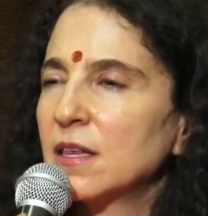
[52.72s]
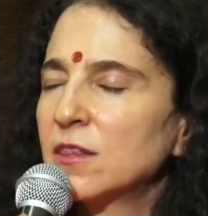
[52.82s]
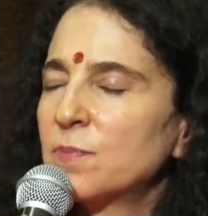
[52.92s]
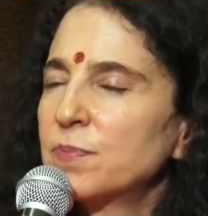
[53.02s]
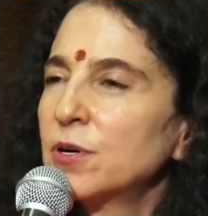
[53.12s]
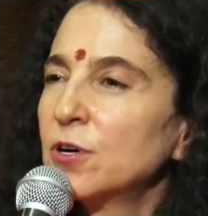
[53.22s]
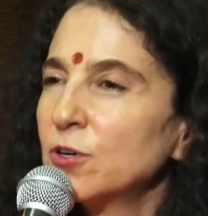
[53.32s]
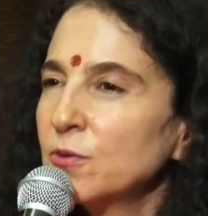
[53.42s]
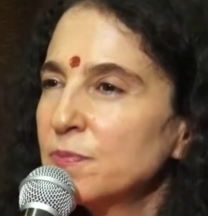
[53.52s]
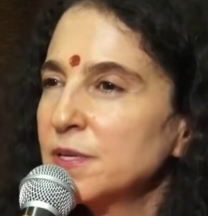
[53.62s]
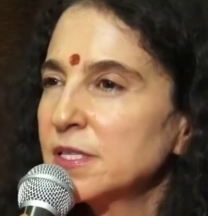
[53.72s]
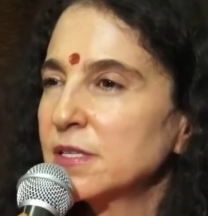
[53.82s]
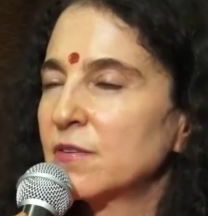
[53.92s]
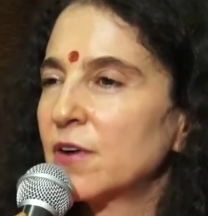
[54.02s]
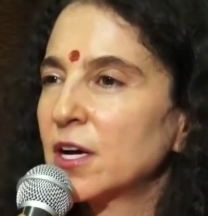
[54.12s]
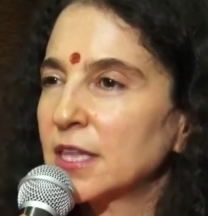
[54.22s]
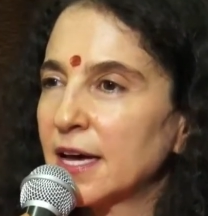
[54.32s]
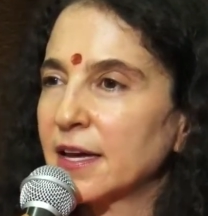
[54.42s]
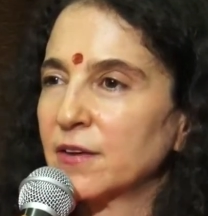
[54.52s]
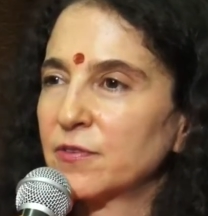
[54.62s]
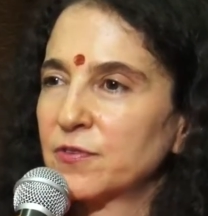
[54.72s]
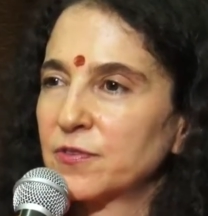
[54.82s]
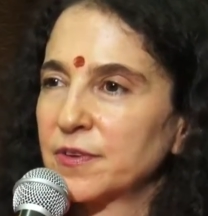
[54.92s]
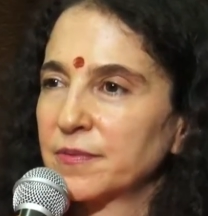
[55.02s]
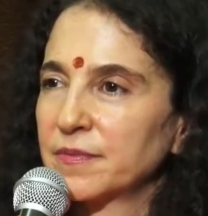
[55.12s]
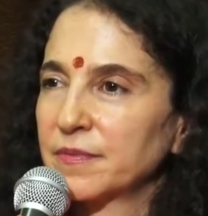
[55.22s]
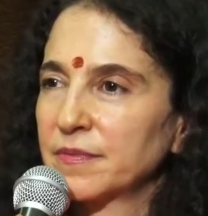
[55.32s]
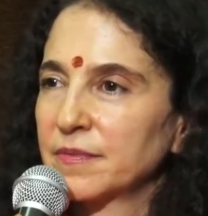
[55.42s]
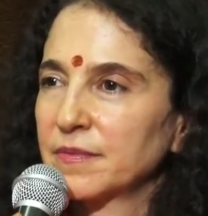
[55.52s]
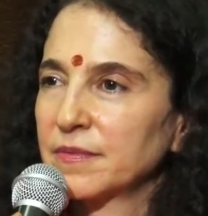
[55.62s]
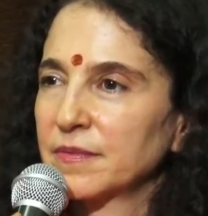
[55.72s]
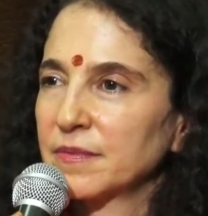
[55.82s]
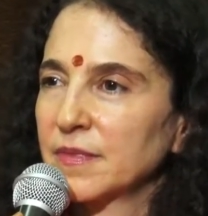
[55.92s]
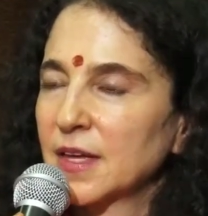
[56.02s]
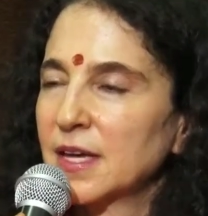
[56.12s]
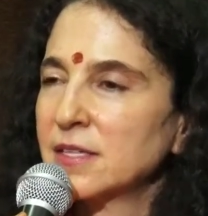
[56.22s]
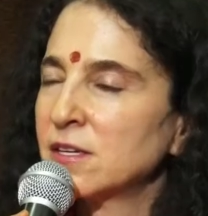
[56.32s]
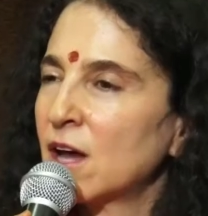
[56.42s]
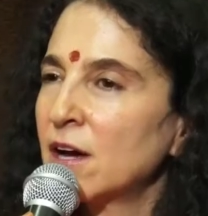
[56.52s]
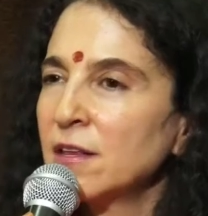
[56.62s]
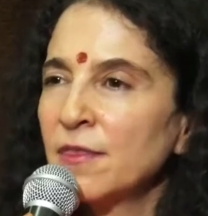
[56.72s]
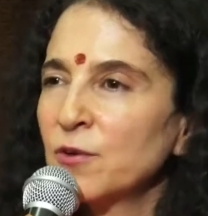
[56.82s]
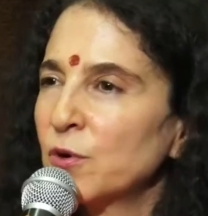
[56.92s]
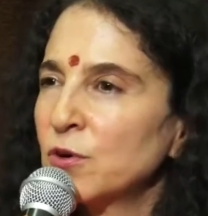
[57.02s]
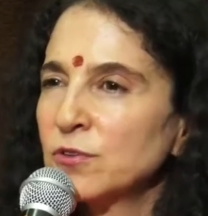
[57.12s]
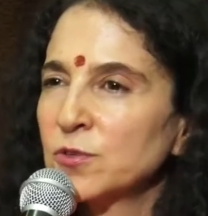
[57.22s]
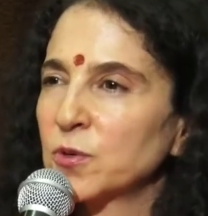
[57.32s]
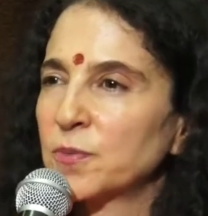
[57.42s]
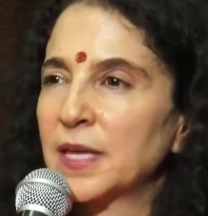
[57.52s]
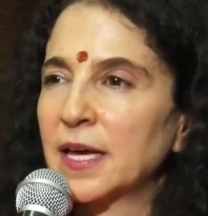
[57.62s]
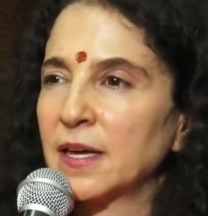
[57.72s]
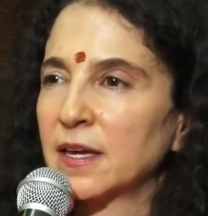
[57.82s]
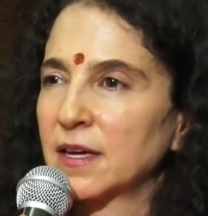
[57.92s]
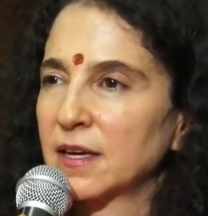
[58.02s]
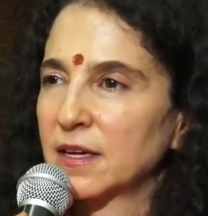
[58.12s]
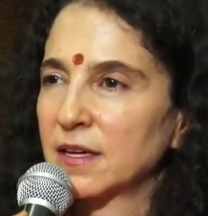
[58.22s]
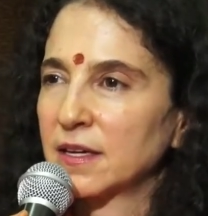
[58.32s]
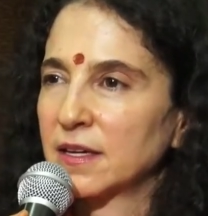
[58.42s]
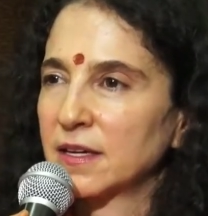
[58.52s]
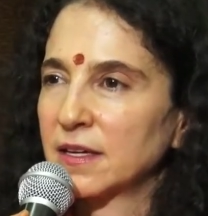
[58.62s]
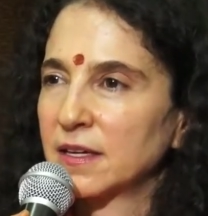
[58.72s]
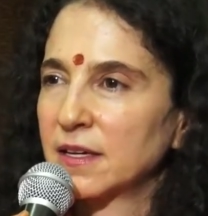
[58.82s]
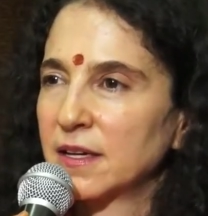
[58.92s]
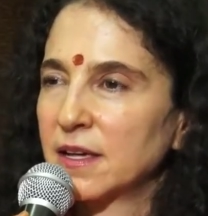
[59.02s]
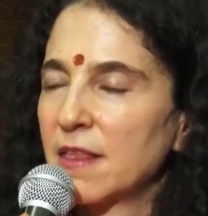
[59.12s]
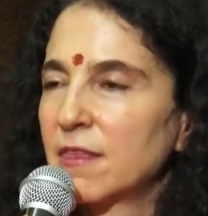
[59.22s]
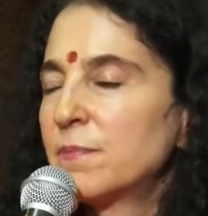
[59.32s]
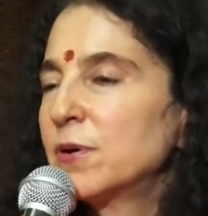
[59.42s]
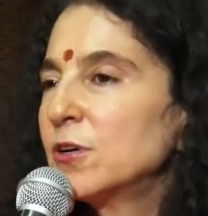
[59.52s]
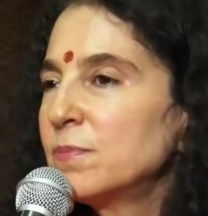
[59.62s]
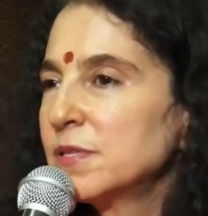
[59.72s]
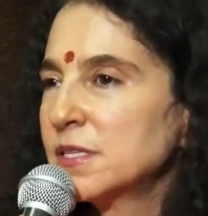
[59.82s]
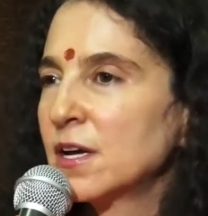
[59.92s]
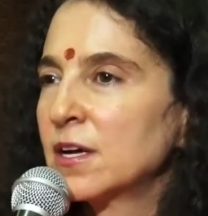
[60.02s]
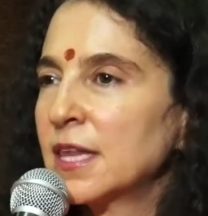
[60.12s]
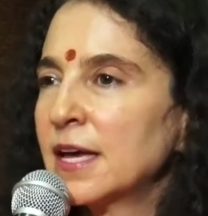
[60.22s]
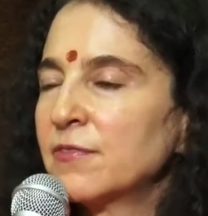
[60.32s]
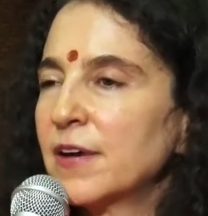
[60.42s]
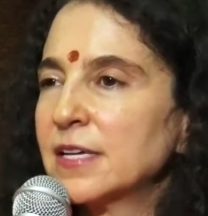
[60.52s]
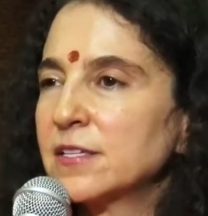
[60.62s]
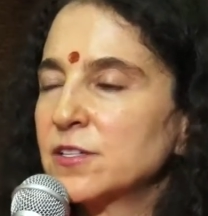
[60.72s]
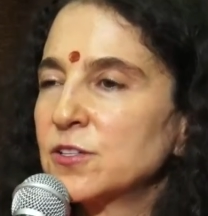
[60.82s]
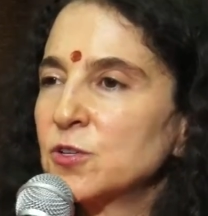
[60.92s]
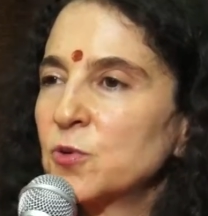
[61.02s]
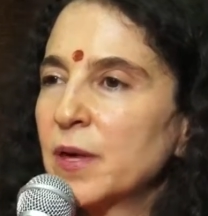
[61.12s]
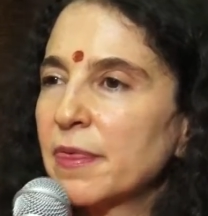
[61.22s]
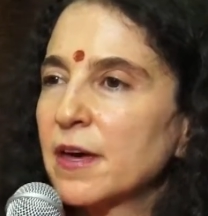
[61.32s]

the purpose of our life is not in the roles we're playing. The purpose in our life has to do with